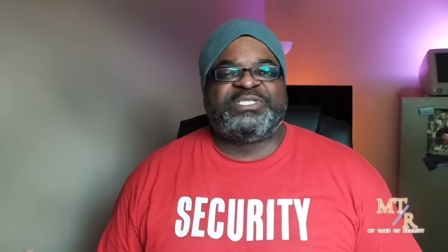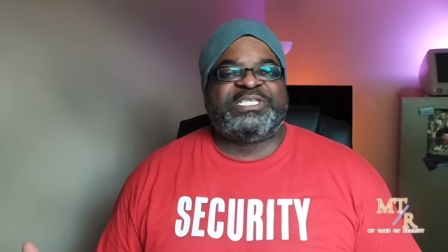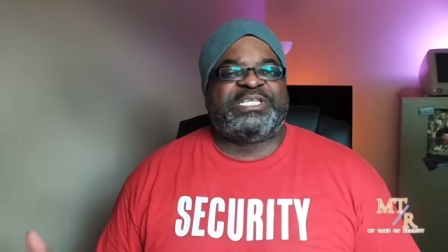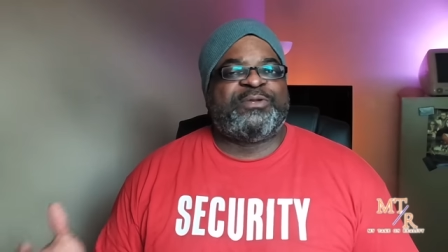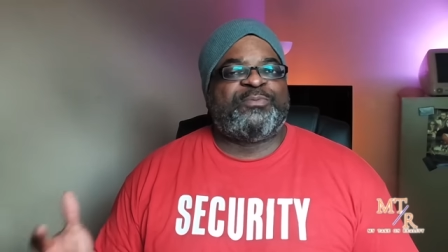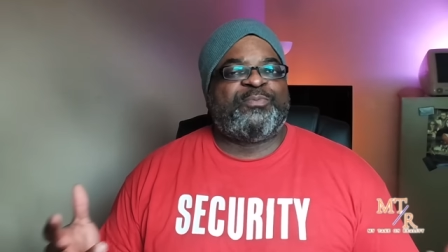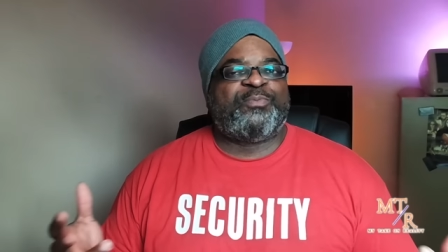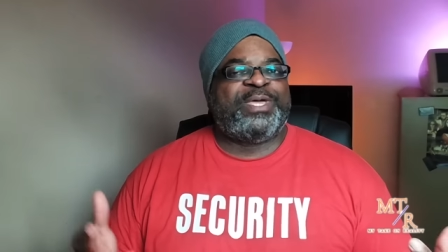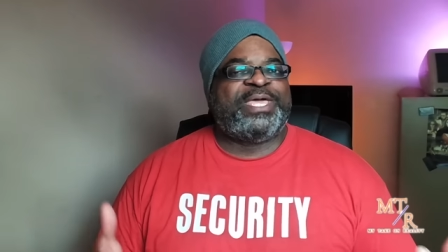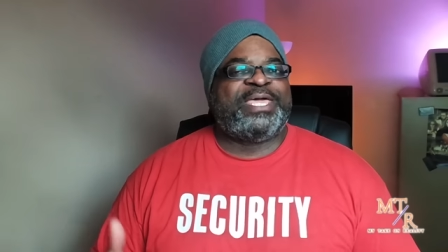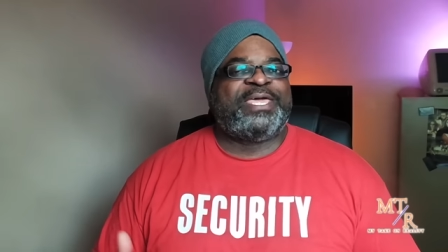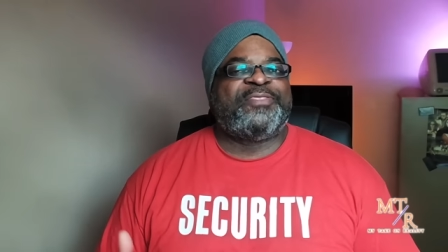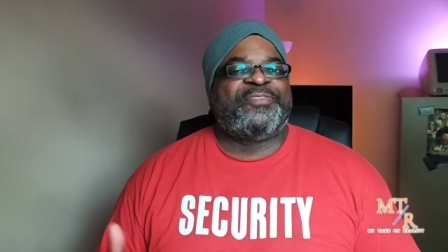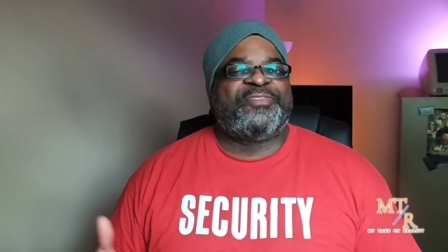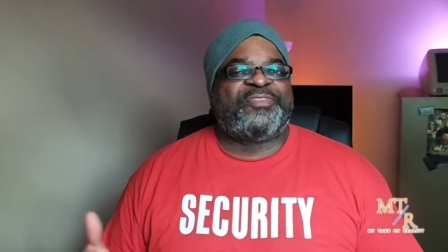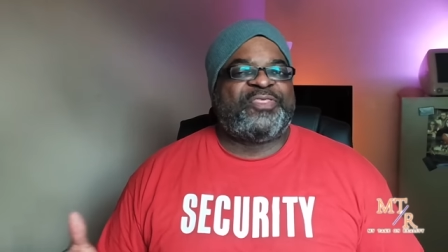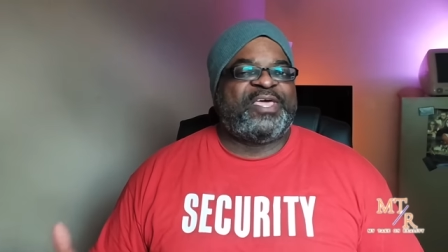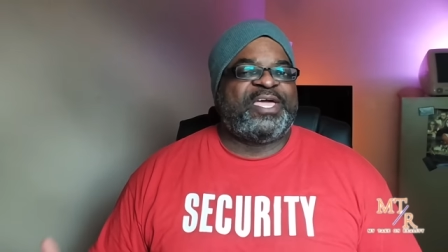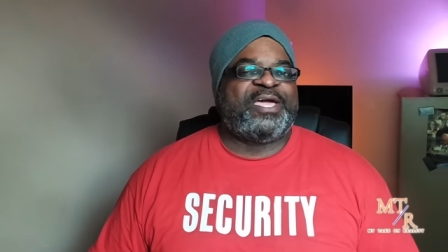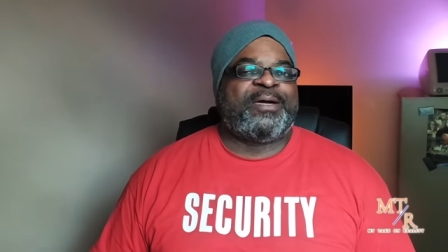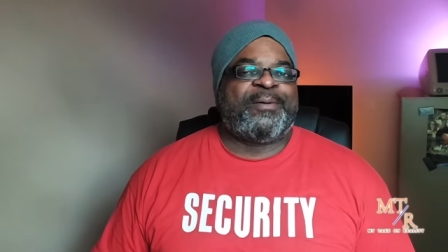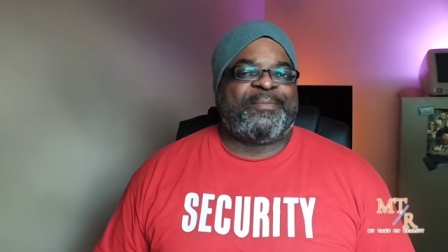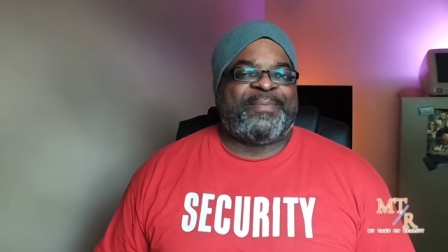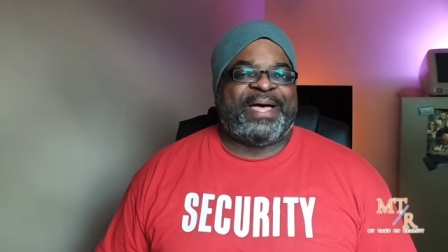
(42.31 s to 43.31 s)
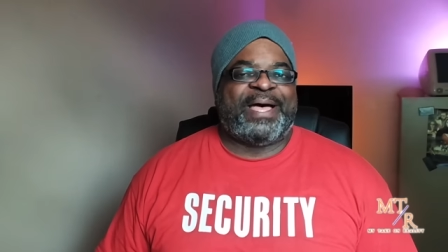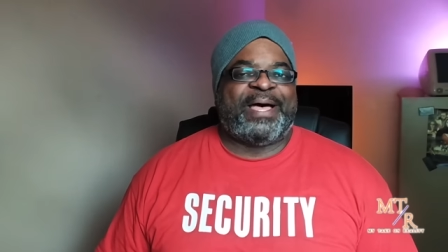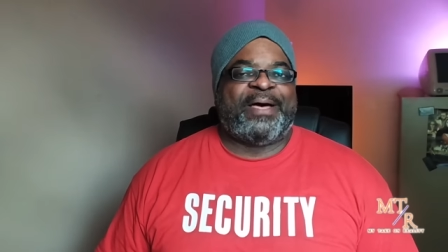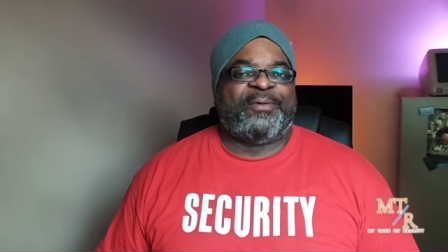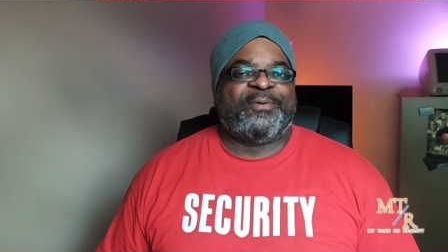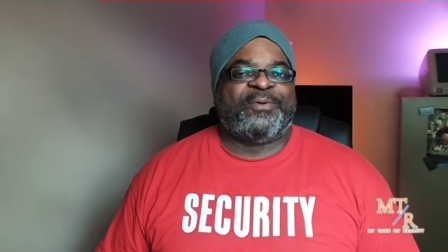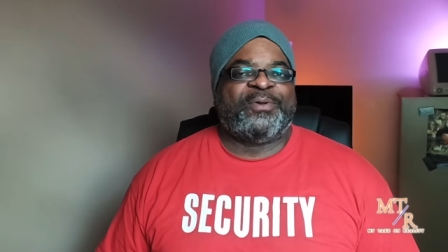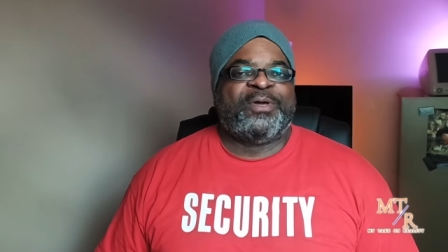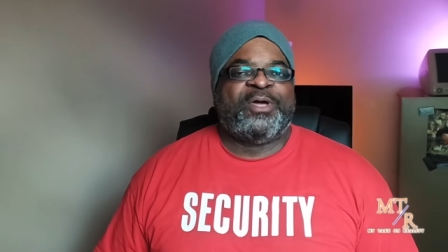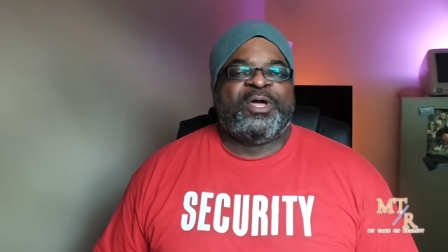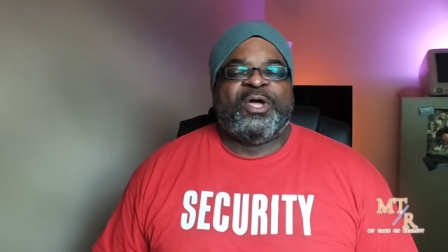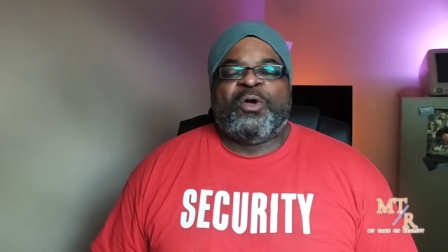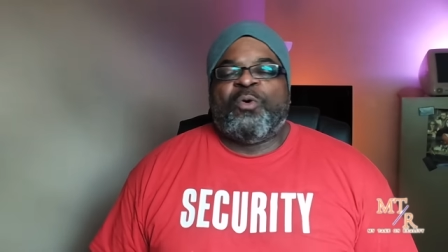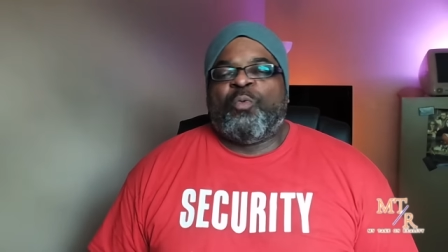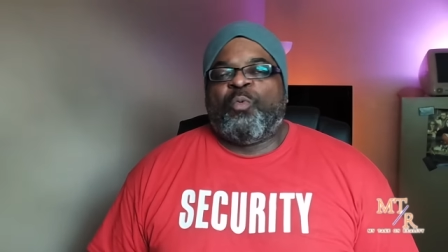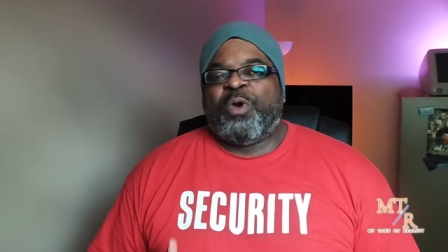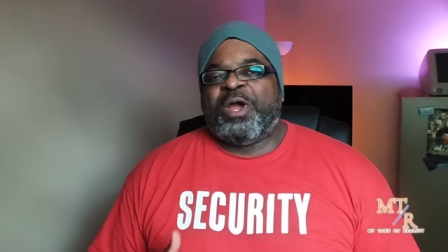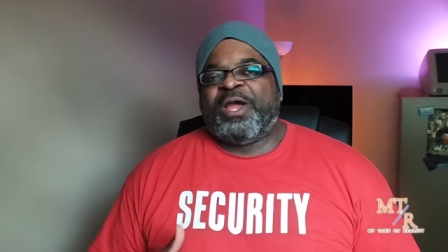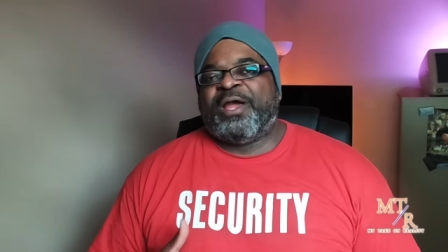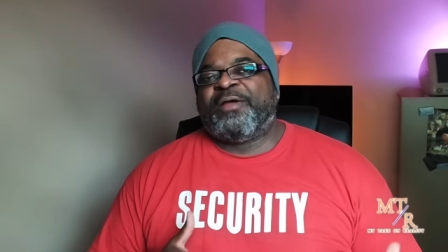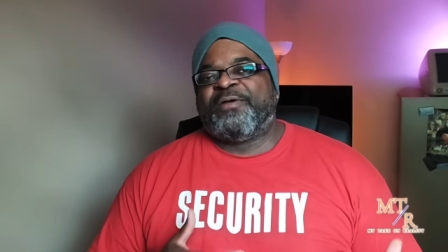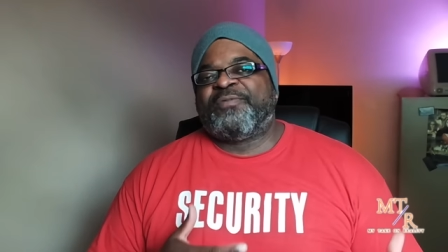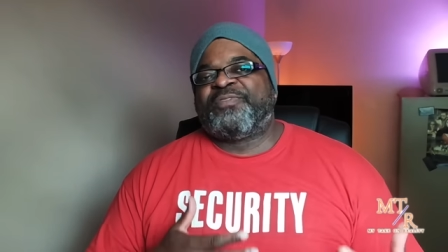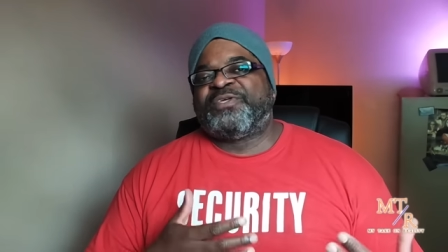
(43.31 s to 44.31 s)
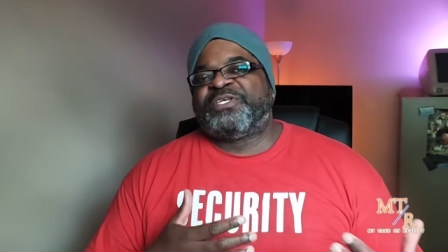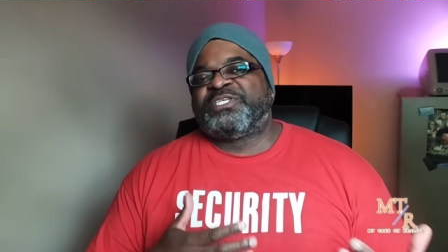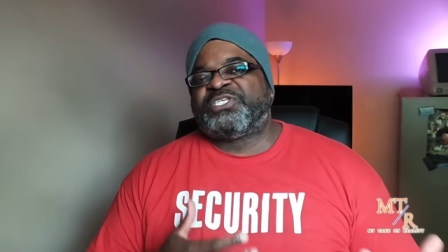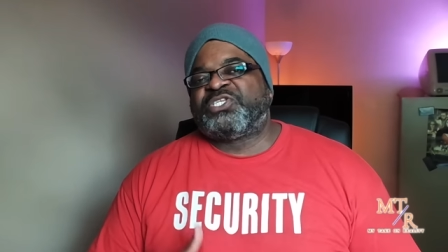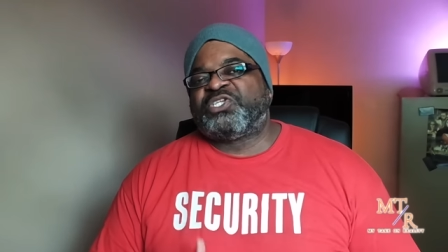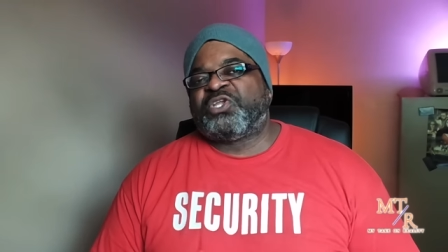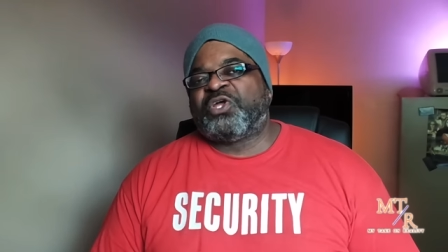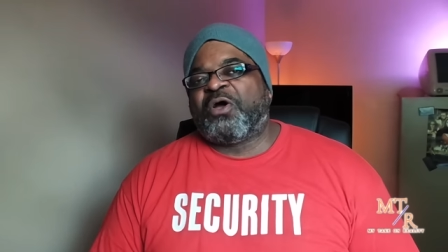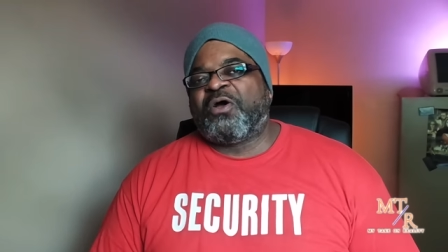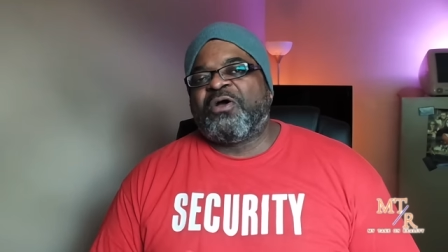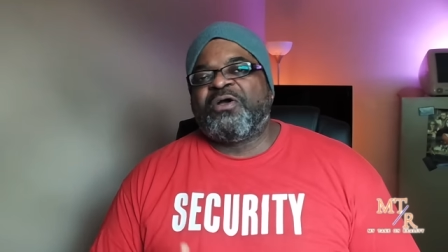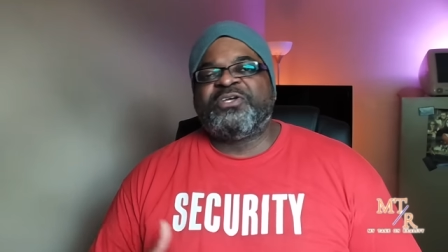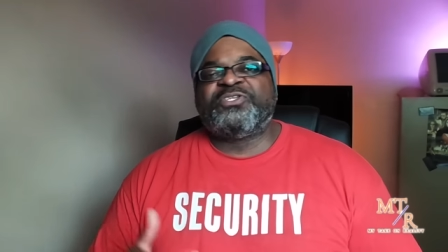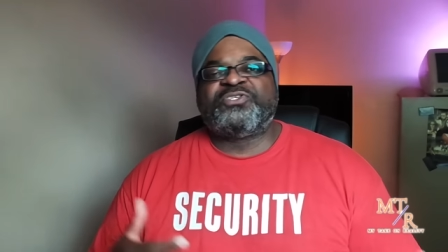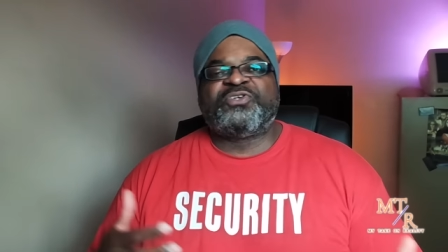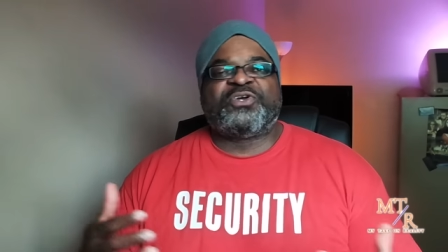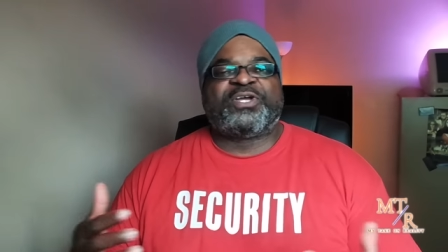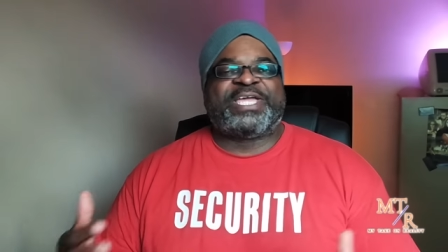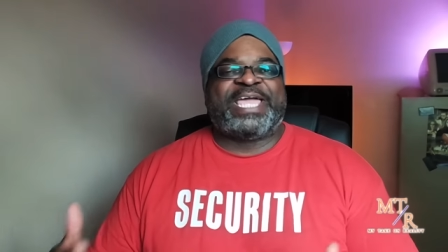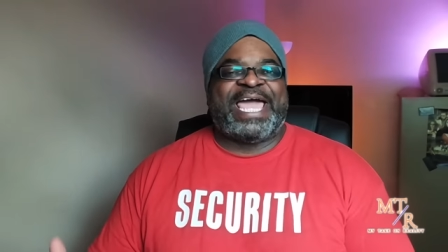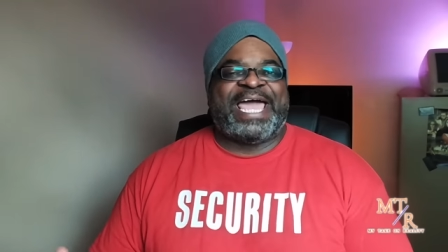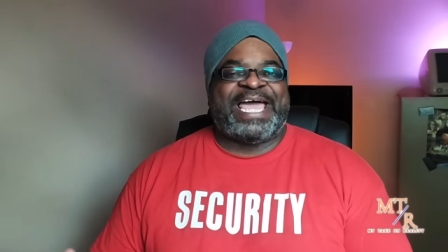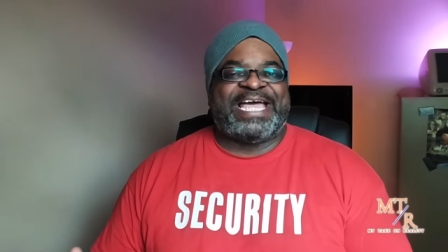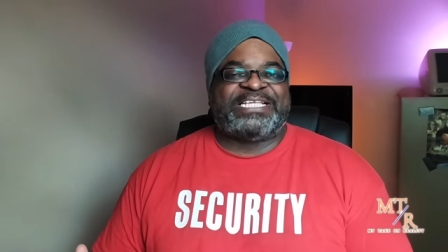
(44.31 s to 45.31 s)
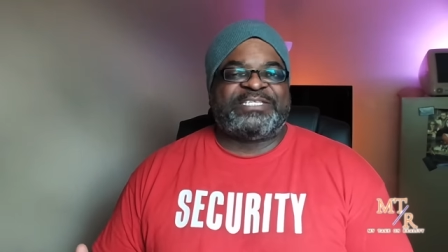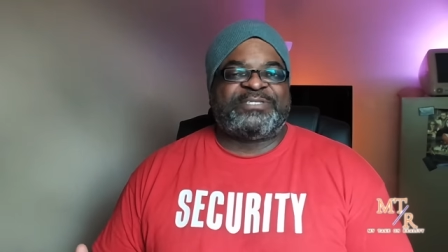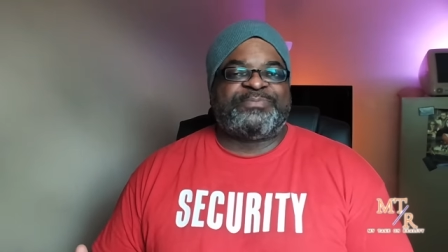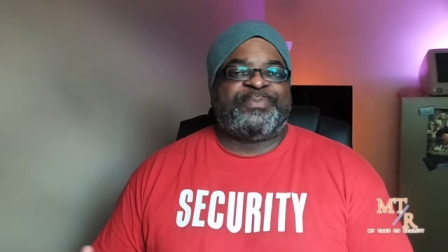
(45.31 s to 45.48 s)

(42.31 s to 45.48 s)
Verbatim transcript: that we can think about where the stars or cast